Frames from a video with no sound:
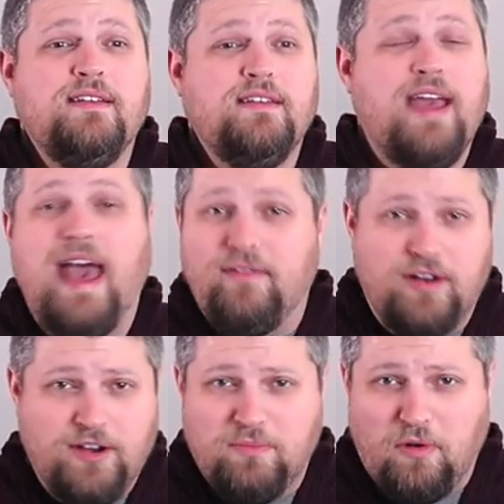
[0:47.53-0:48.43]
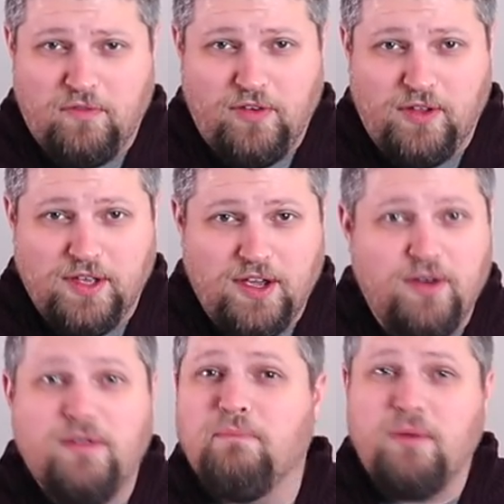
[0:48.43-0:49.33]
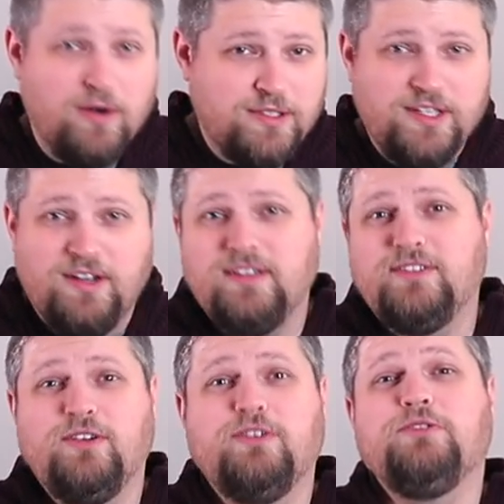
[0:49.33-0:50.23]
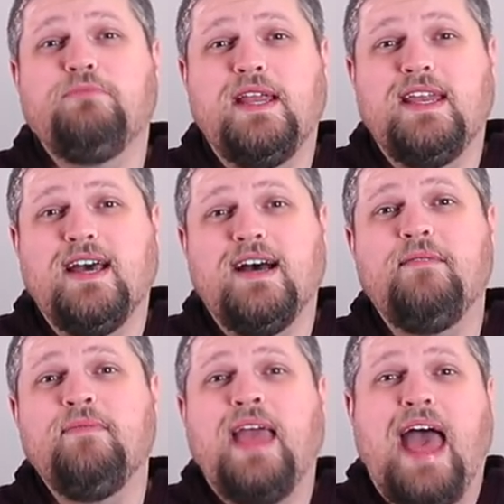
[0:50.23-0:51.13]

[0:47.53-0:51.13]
you have it on your portfolio, you post it on social media,